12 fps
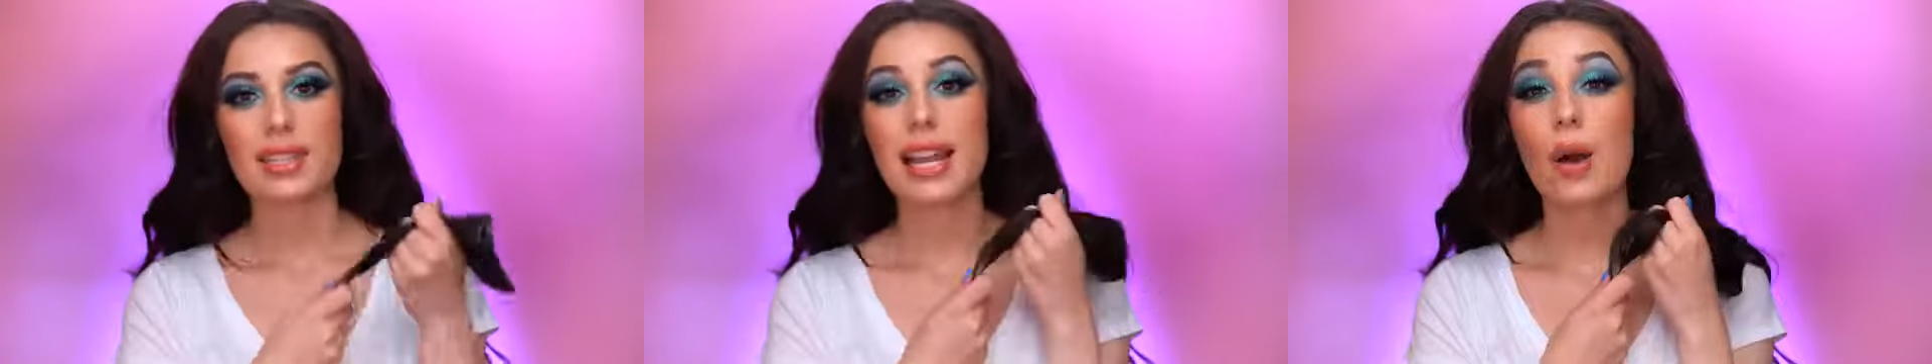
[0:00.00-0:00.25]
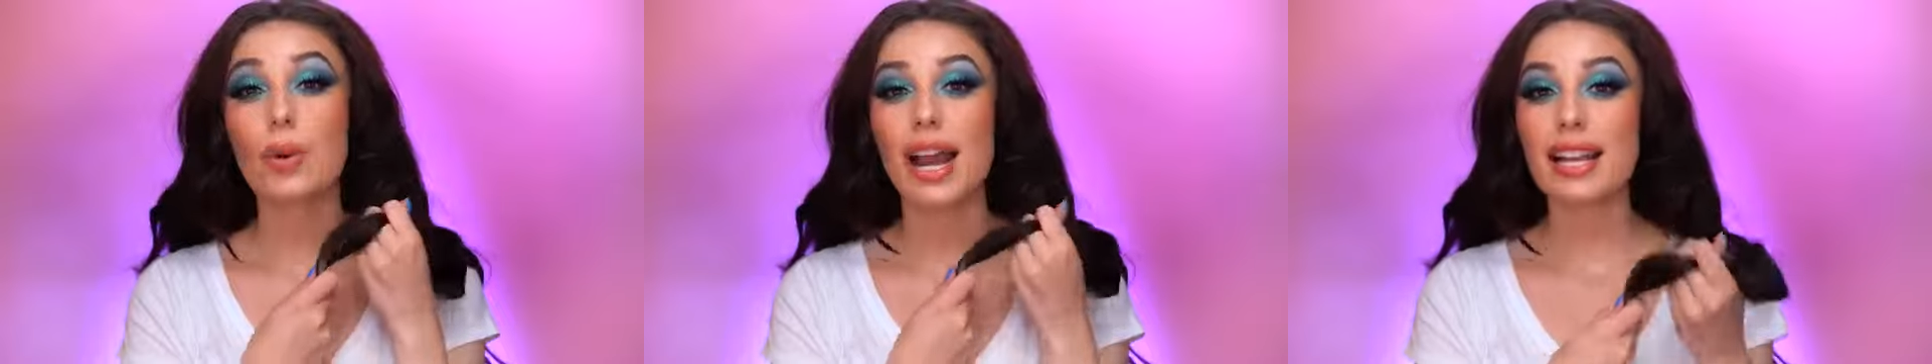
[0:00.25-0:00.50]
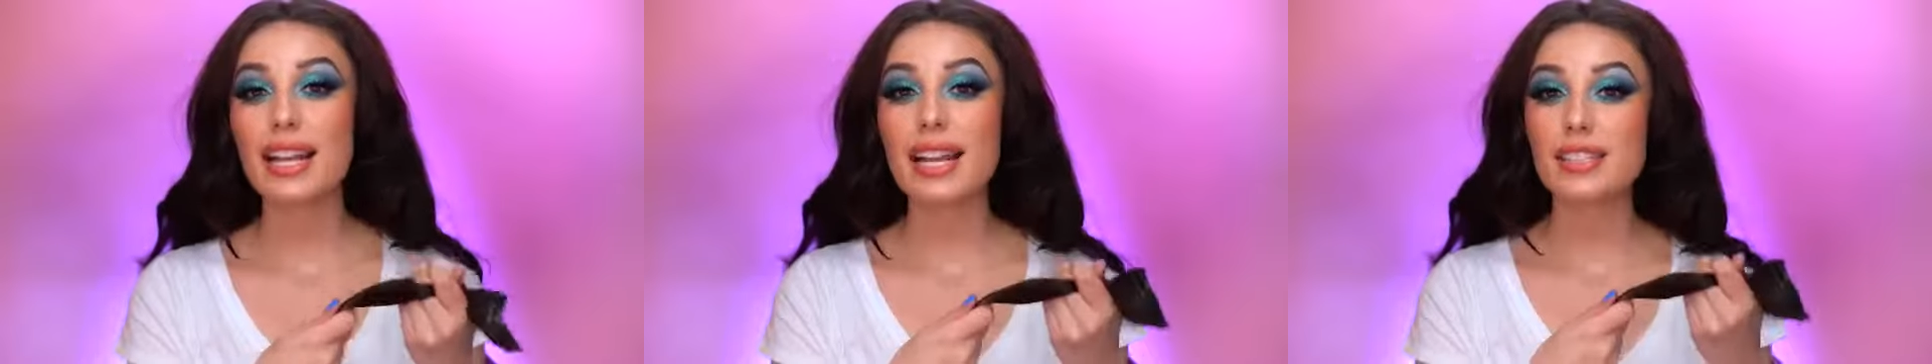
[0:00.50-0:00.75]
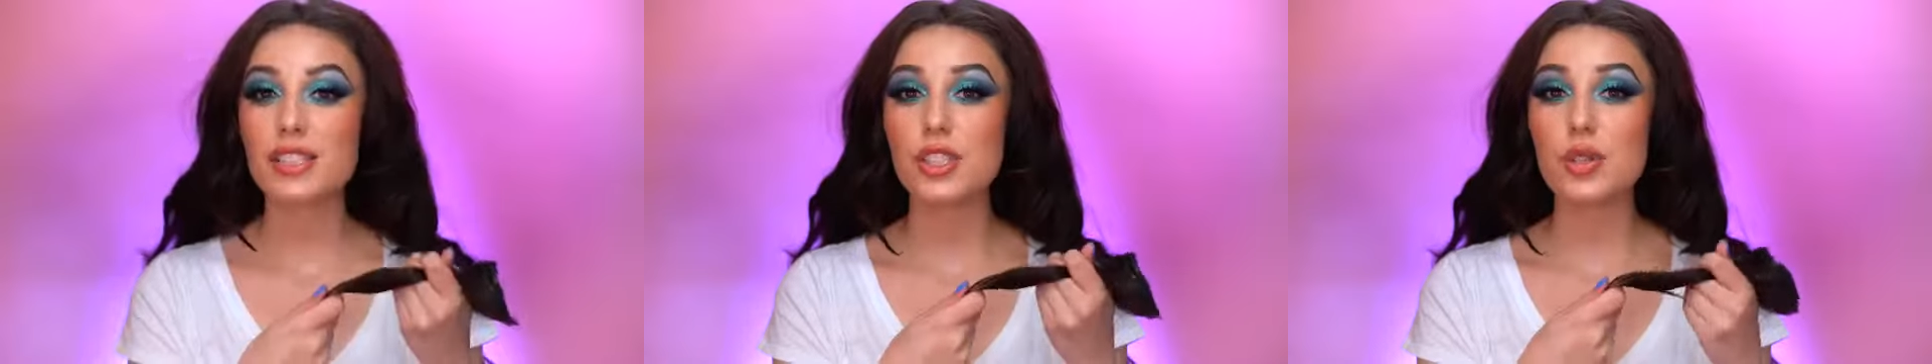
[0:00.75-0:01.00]
Now what I
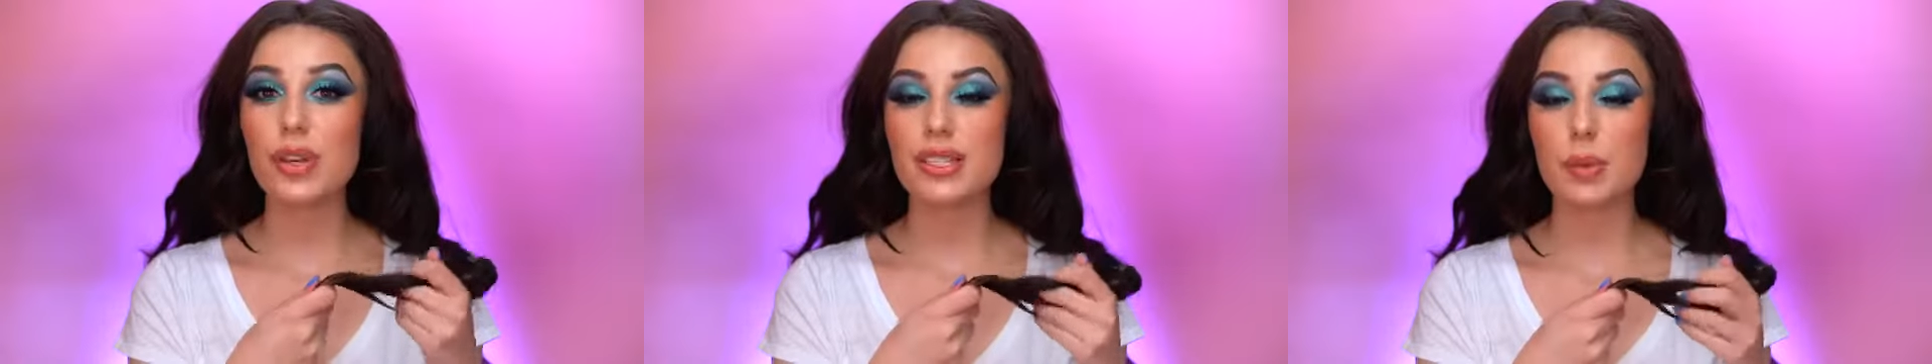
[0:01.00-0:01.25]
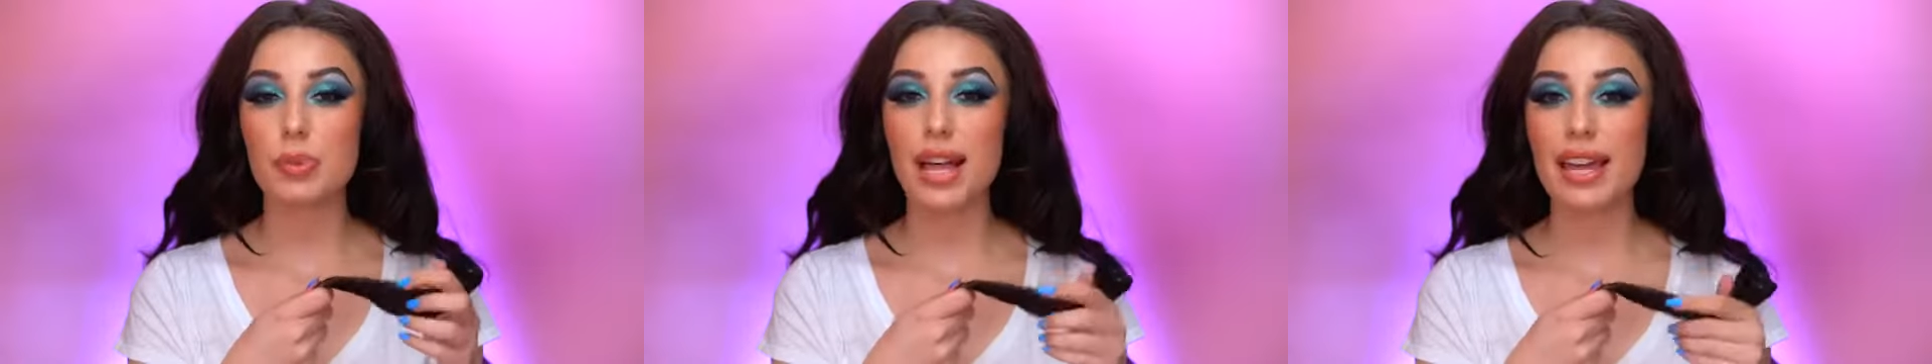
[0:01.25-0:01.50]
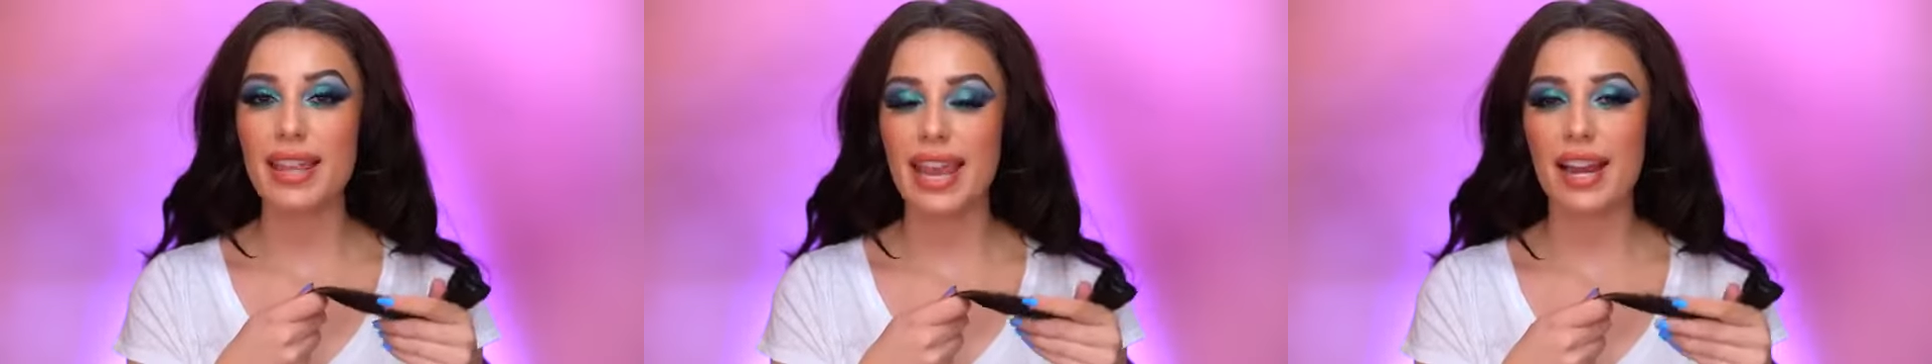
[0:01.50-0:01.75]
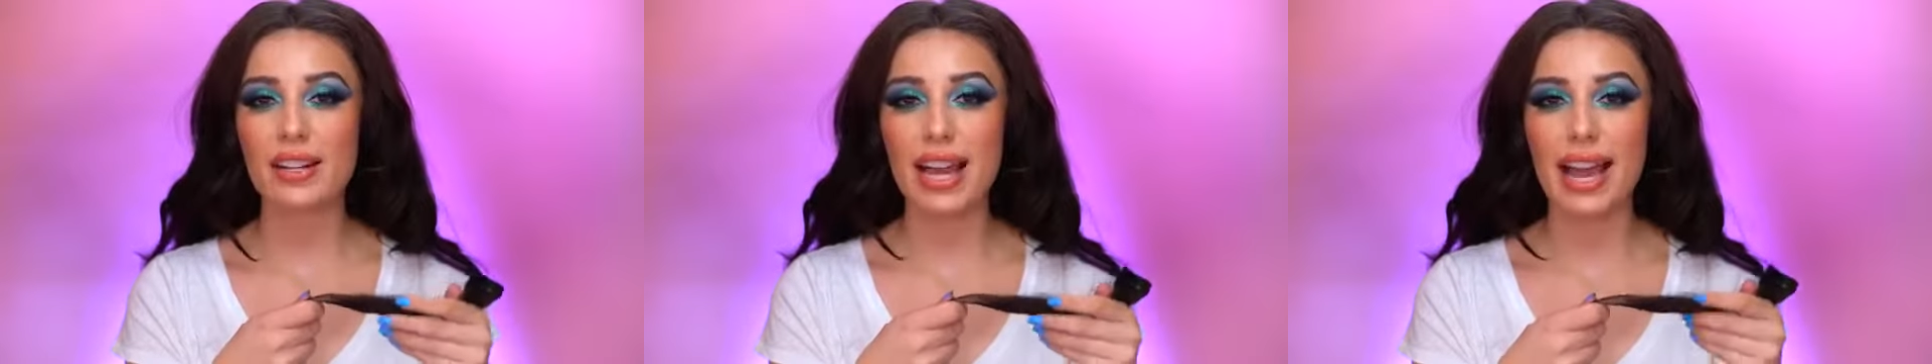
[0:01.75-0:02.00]
like to do is apply the
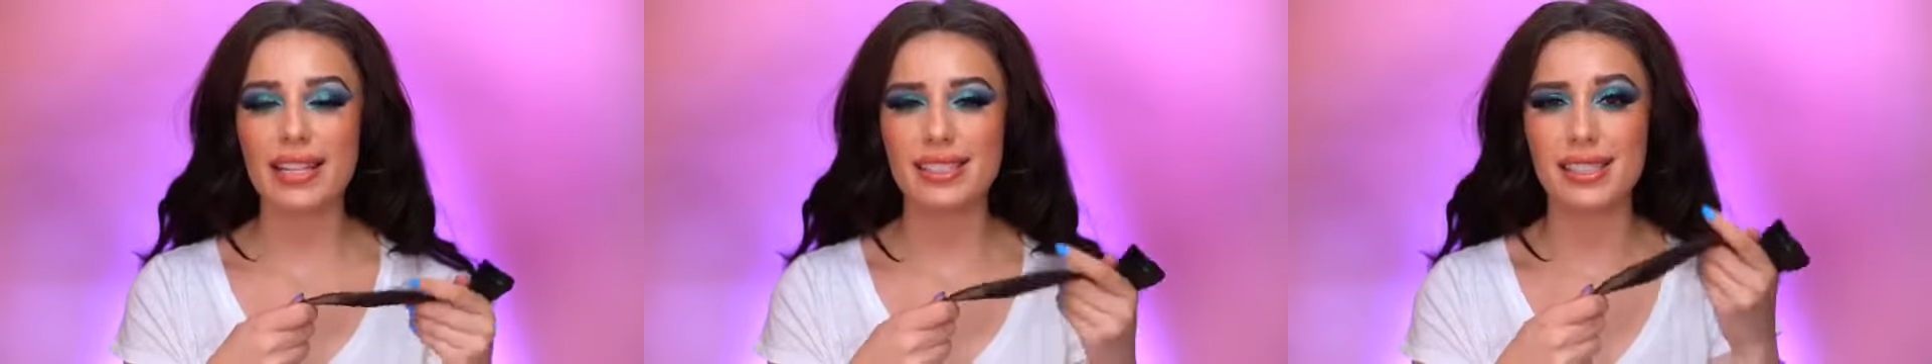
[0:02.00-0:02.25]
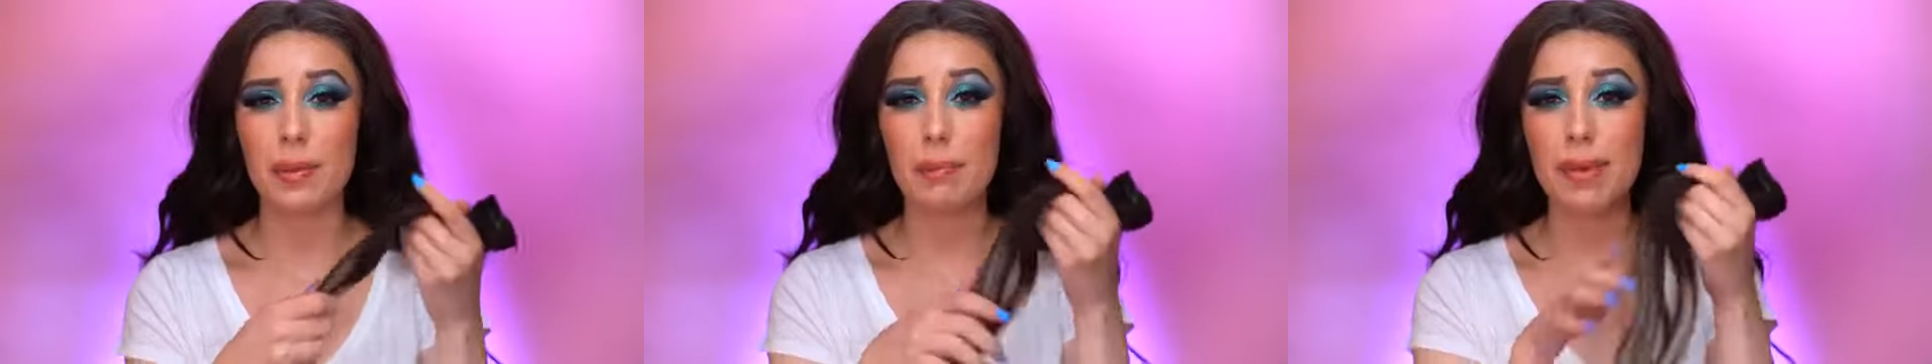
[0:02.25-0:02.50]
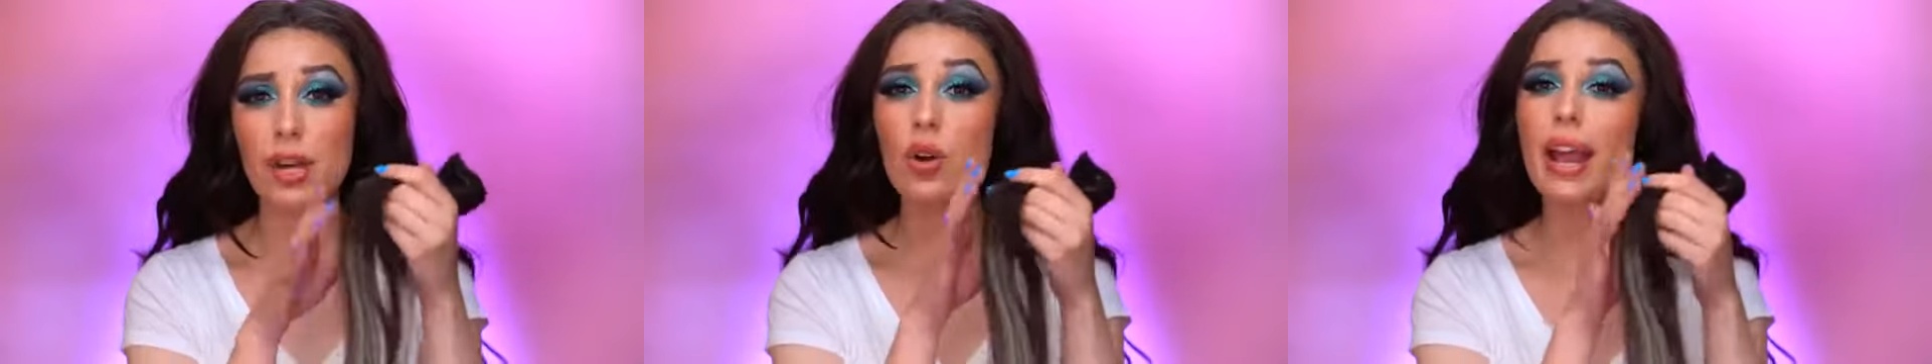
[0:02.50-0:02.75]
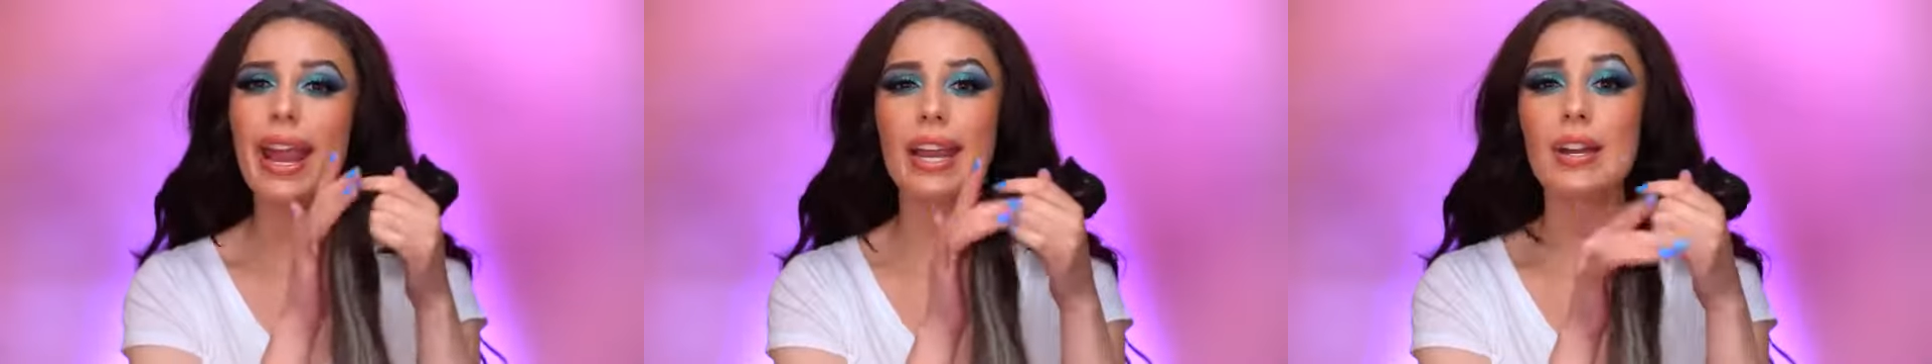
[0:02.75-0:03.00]
hair dye to the
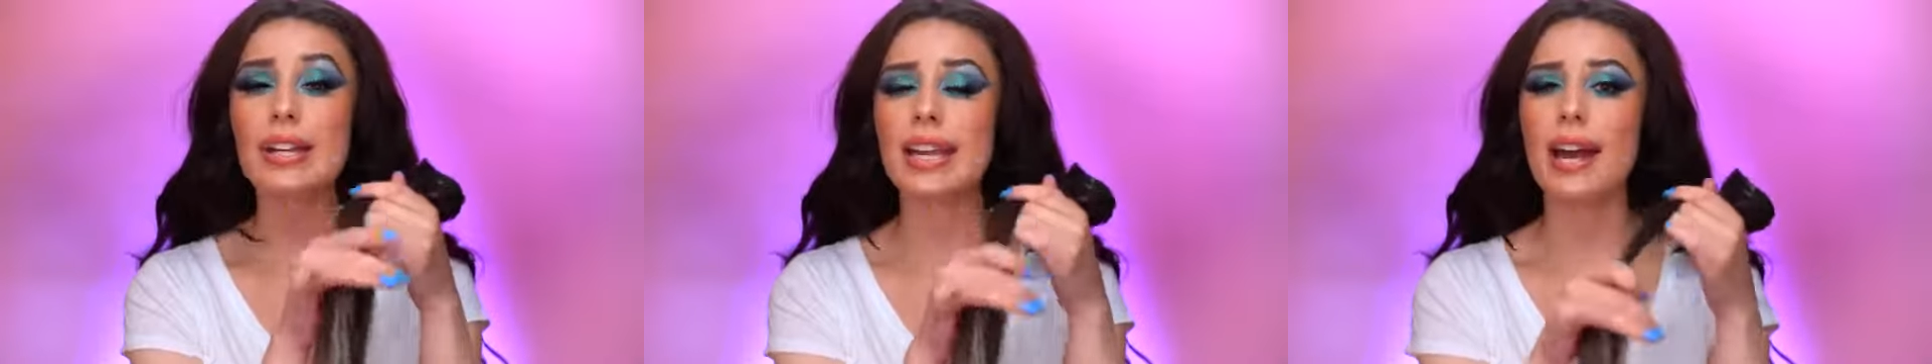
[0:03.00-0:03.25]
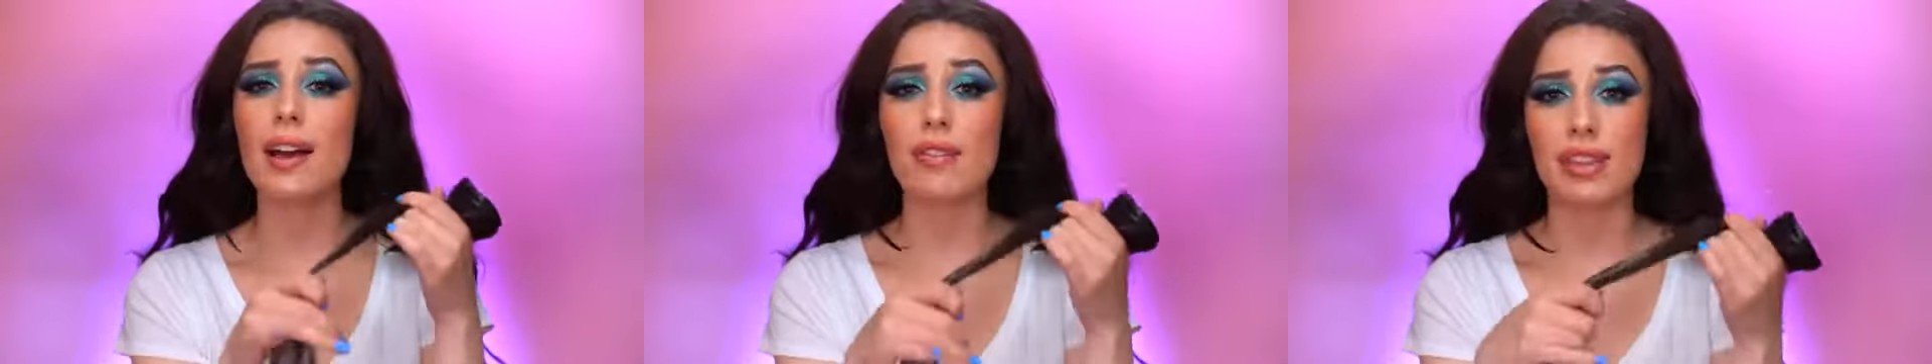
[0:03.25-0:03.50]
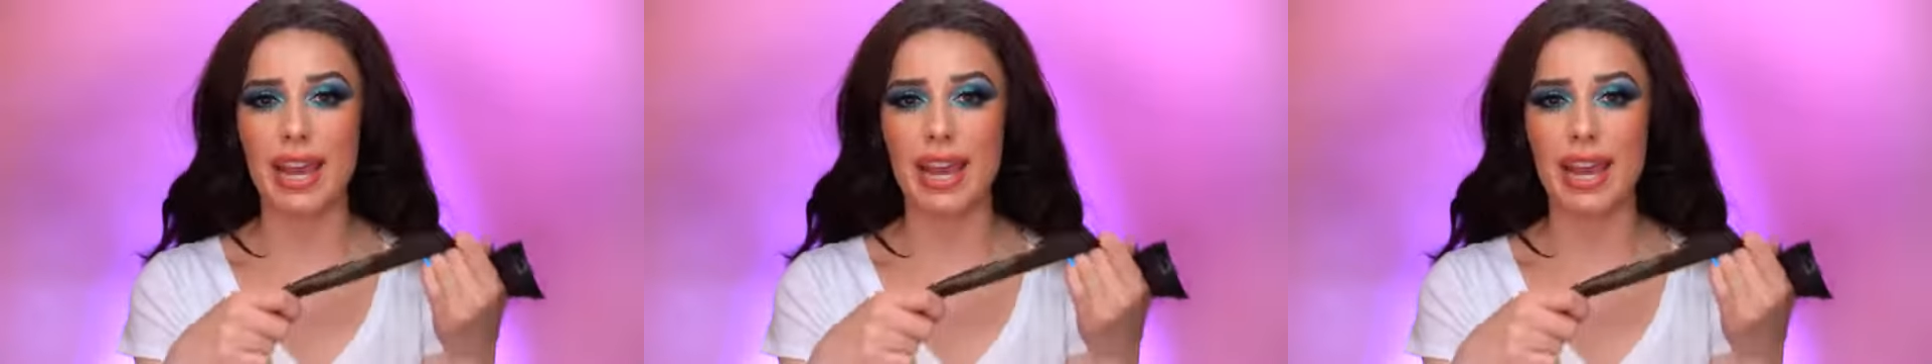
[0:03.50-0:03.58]
middle area of the